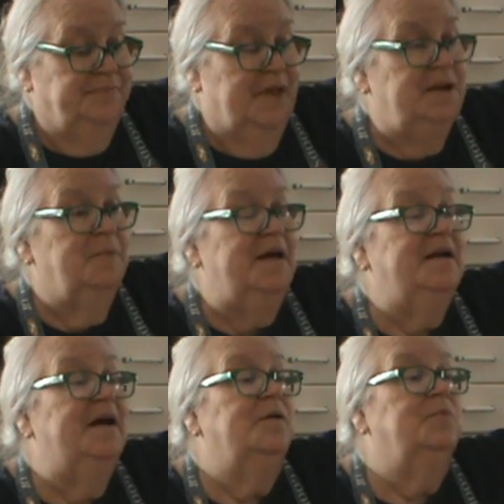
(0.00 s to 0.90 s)

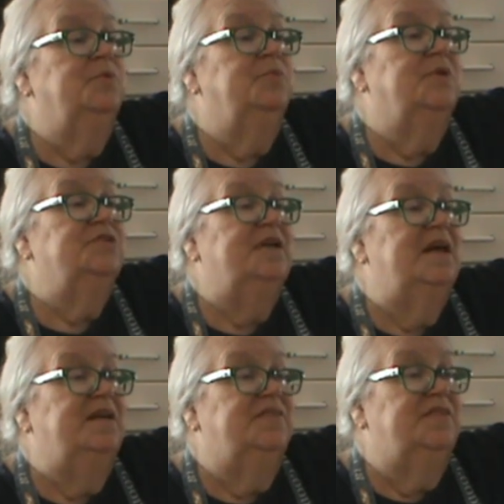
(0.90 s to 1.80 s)
Anyway, I will try to
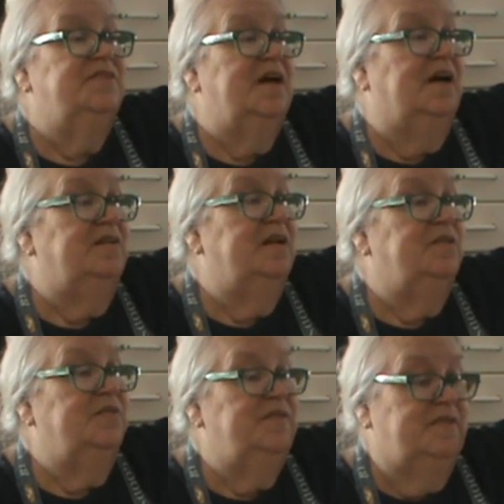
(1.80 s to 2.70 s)
edit this down. I
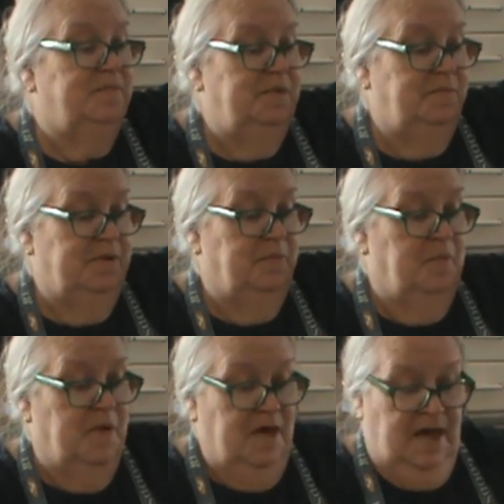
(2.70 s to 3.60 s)
know this has been
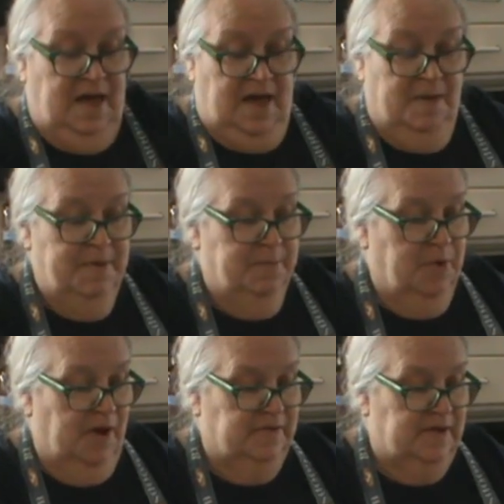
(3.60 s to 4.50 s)
a big
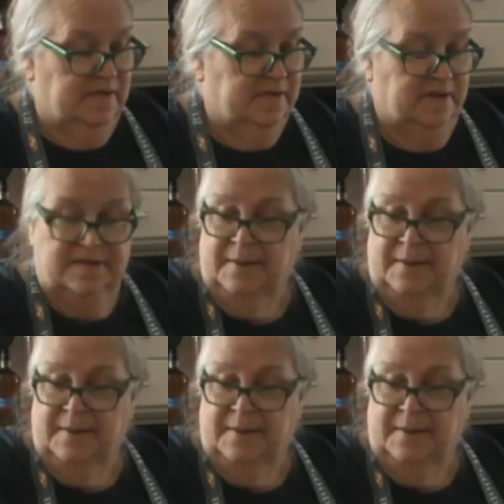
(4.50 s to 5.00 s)
process.